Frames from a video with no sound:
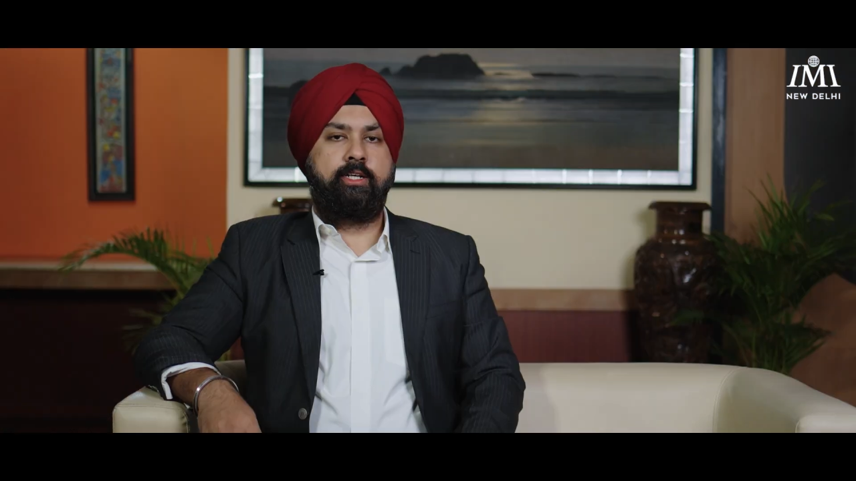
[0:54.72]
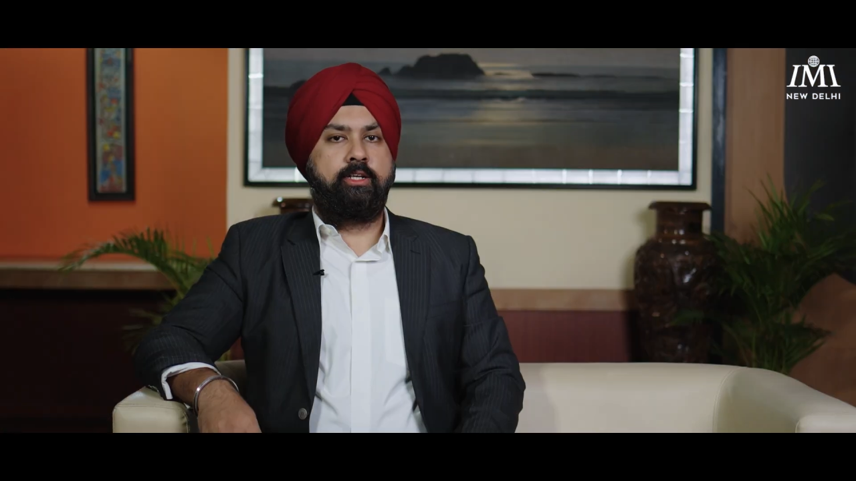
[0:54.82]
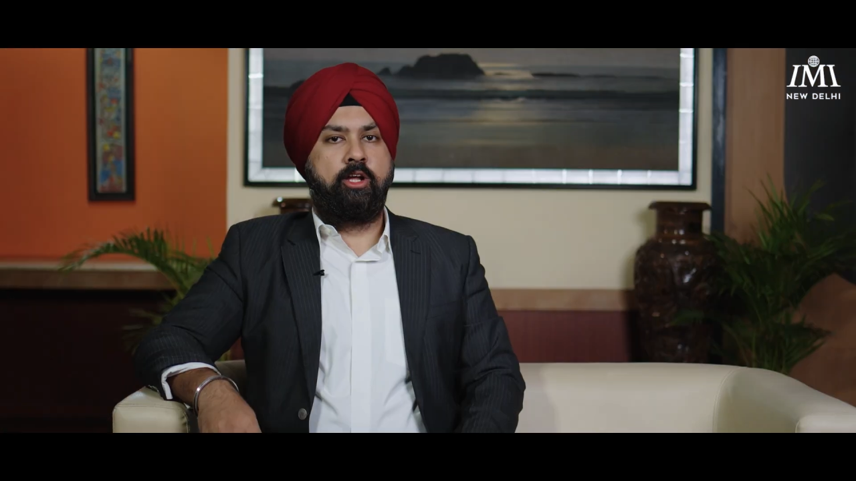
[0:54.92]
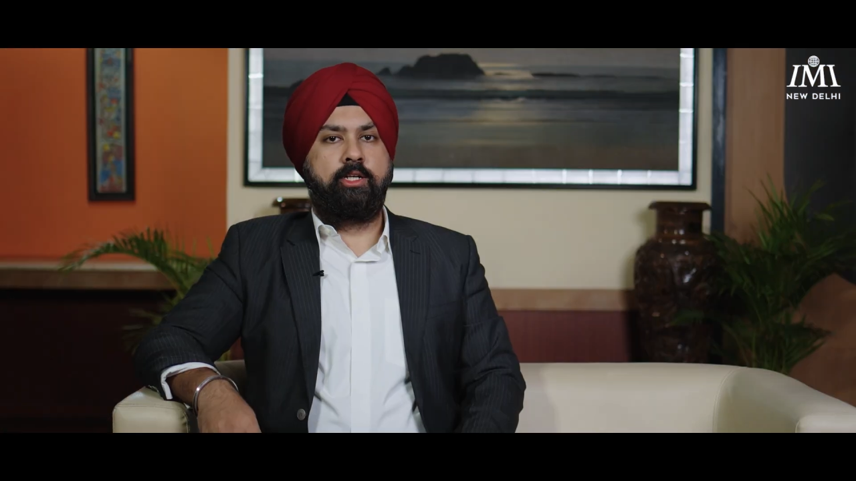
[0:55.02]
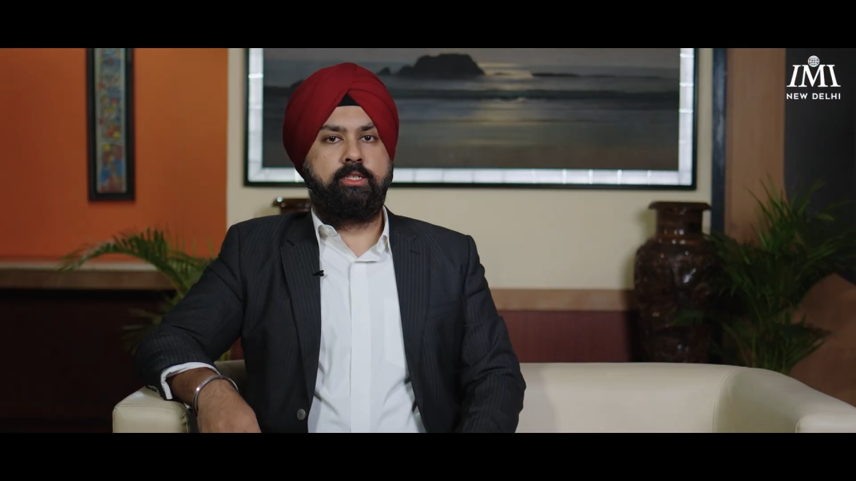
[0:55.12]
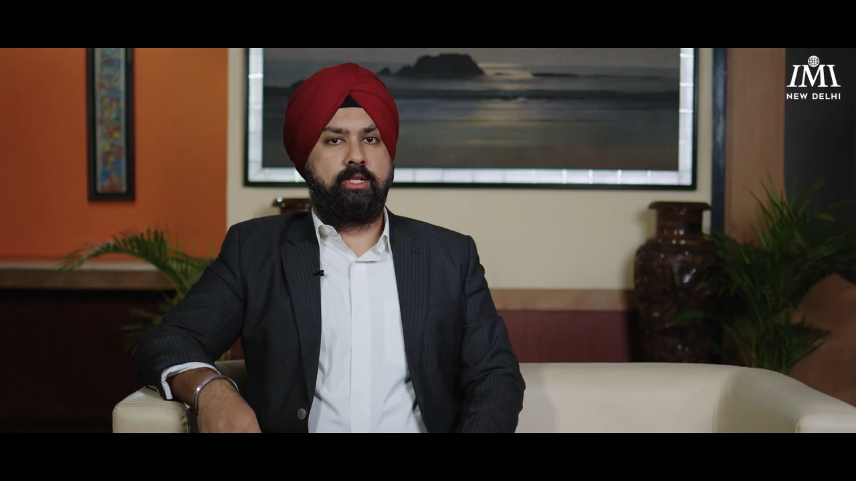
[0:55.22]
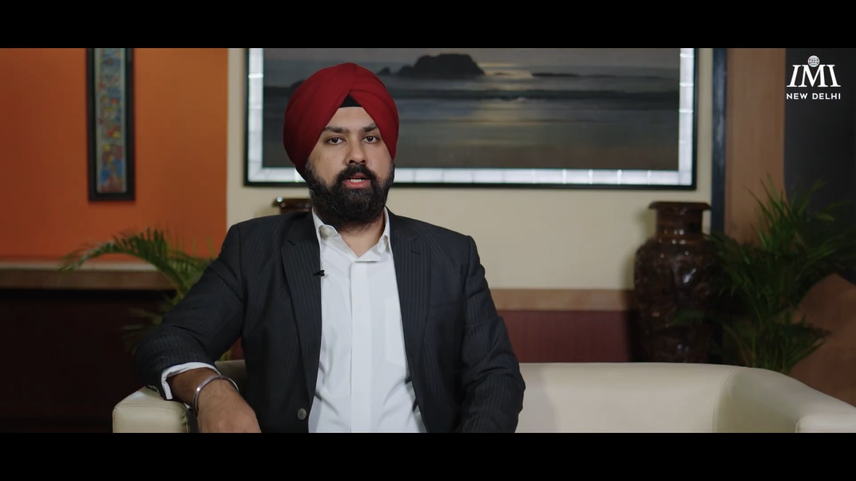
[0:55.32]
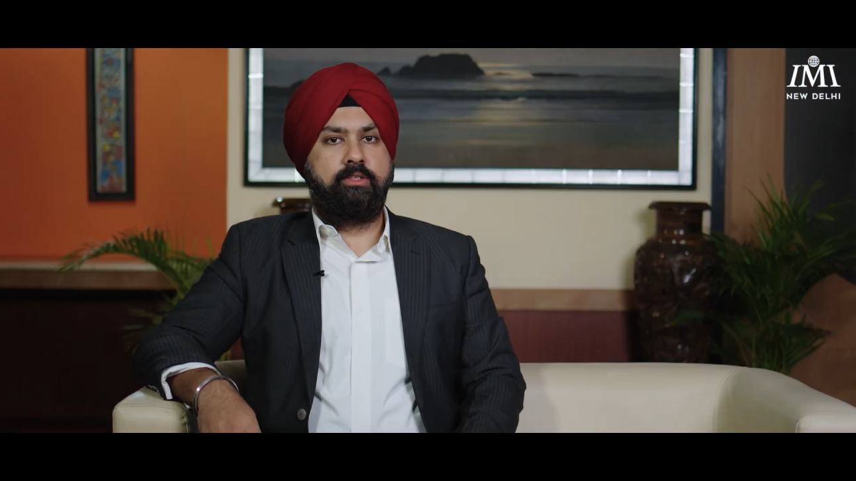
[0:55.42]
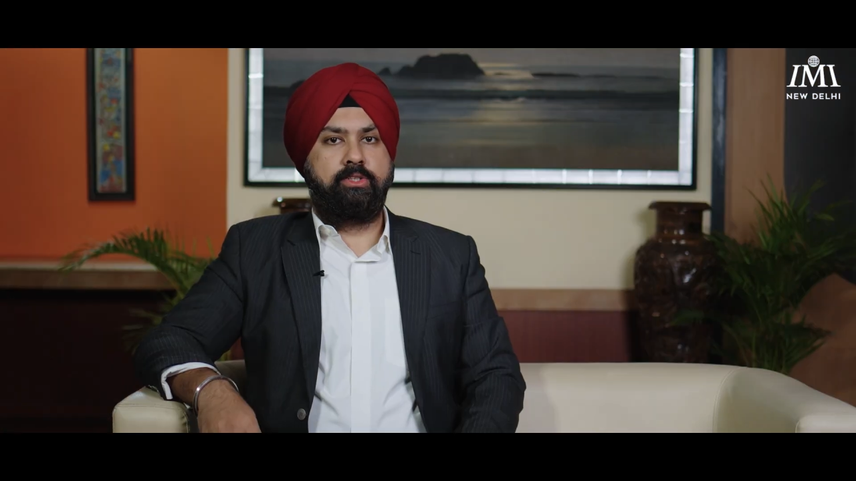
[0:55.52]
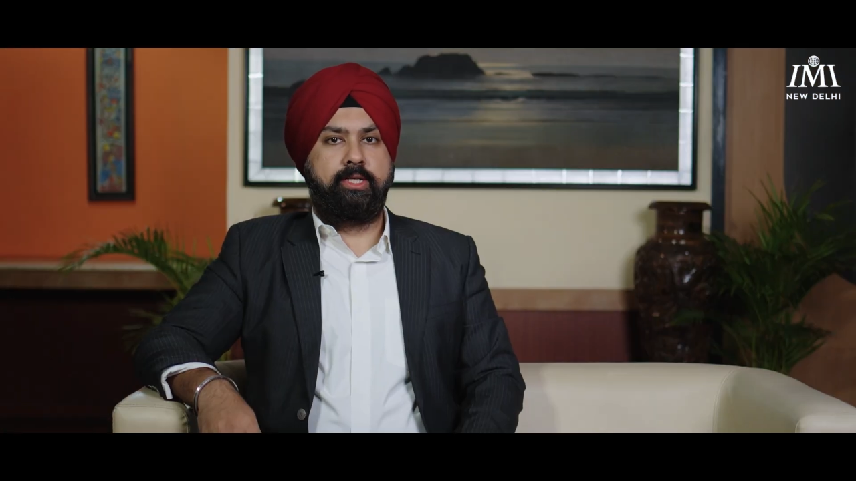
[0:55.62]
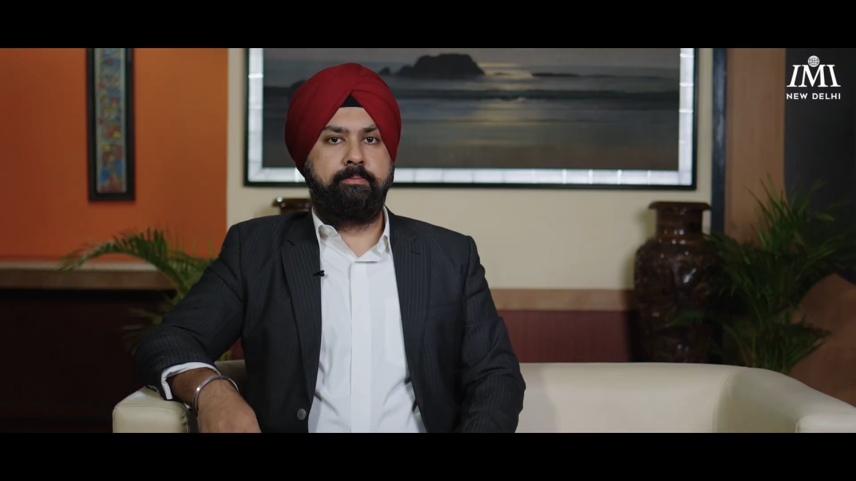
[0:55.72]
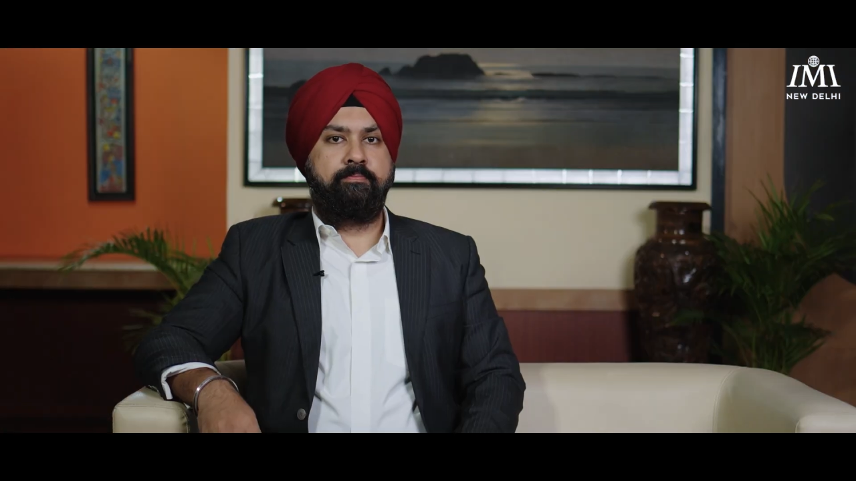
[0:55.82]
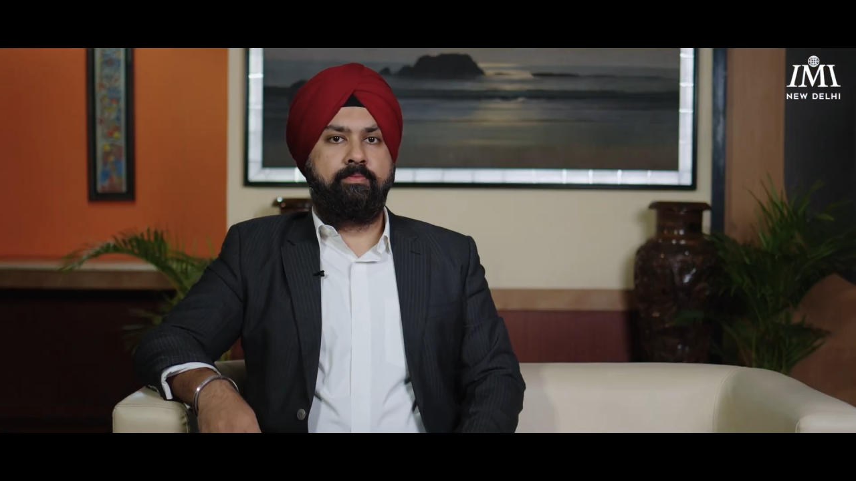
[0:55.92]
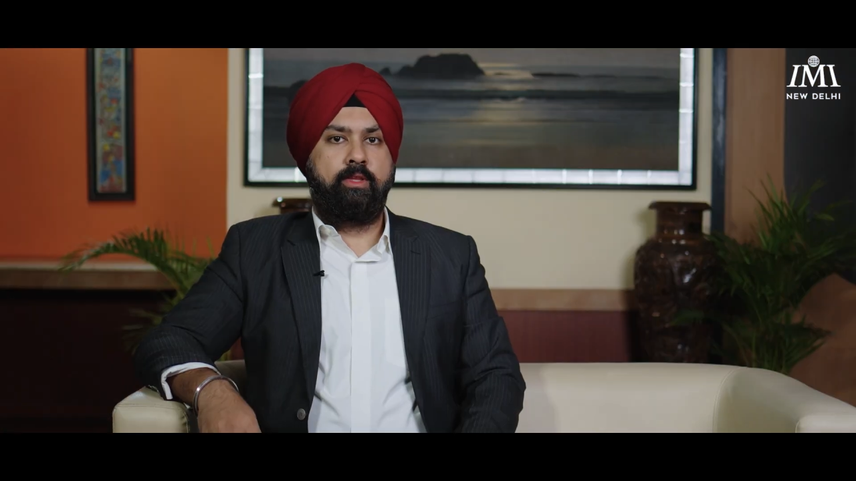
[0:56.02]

did not start the same.